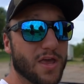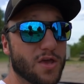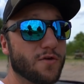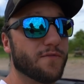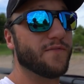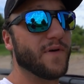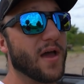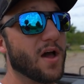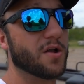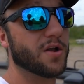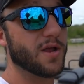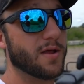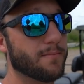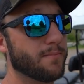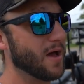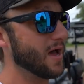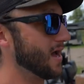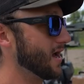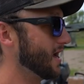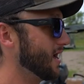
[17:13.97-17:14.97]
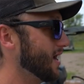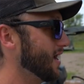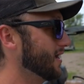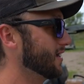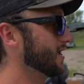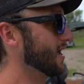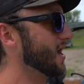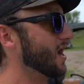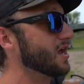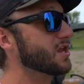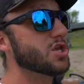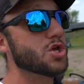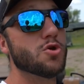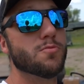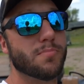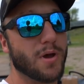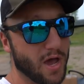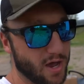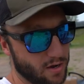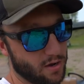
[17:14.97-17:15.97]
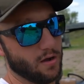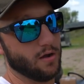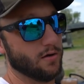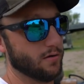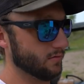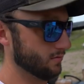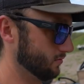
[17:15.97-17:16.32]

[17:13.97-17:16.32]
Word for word: you found it, by God, you better.